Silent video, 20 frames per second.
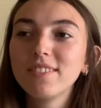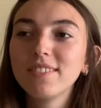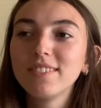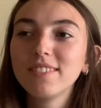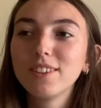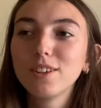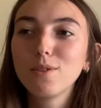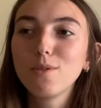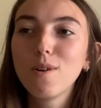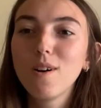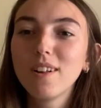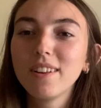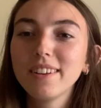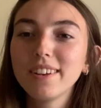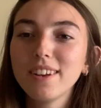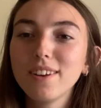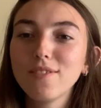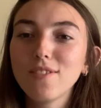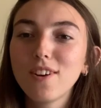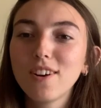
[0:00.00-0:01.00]
the quality
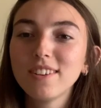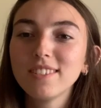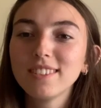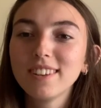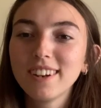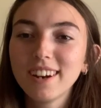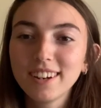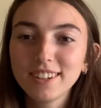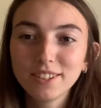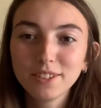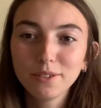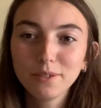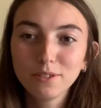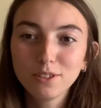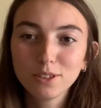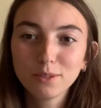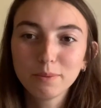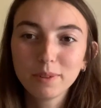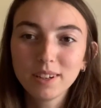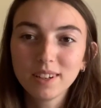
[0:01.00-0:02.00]
of art that I do
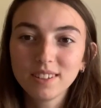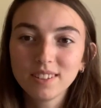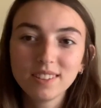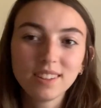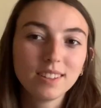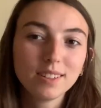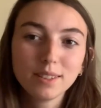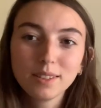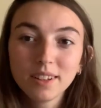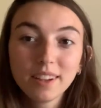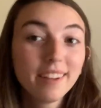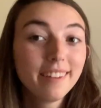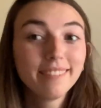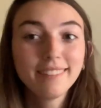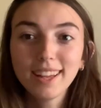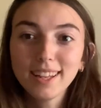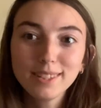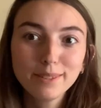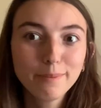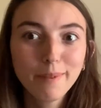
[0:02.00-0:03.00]
just because that's,
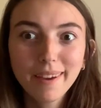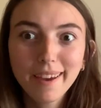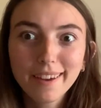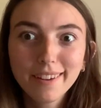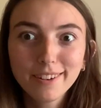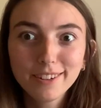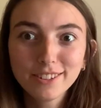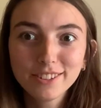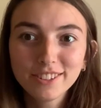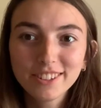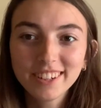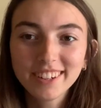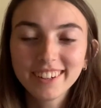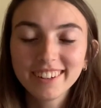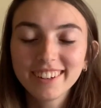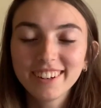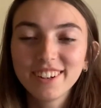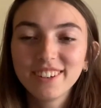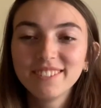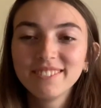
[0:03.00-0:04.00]
that's my energy, you
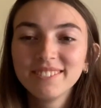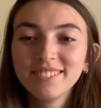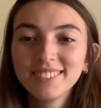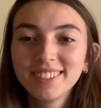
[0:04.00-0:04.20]
know.